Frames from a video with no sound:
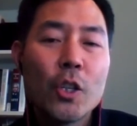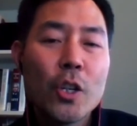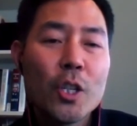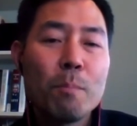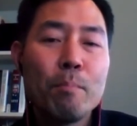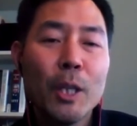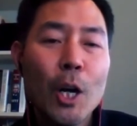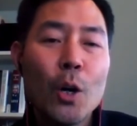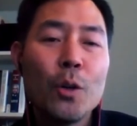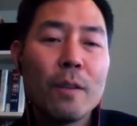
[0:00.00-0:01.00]
just
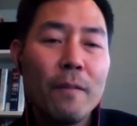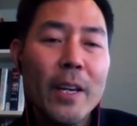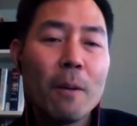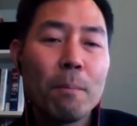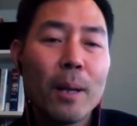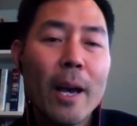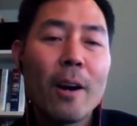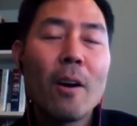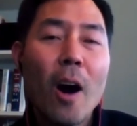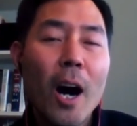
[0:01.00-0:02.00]
below the video
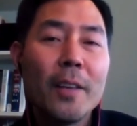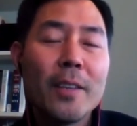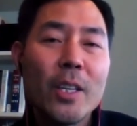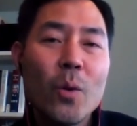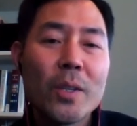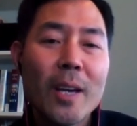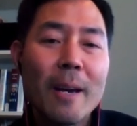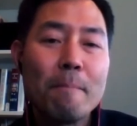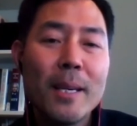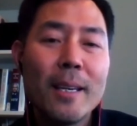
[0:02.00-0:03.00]
player on the
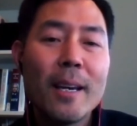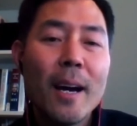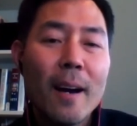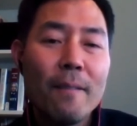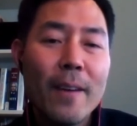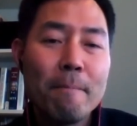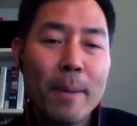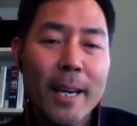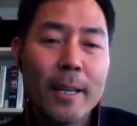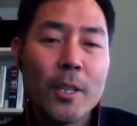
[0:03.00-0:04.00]
USIP
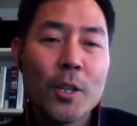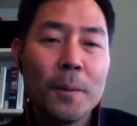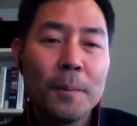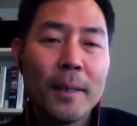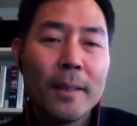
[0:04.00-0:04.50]
event page.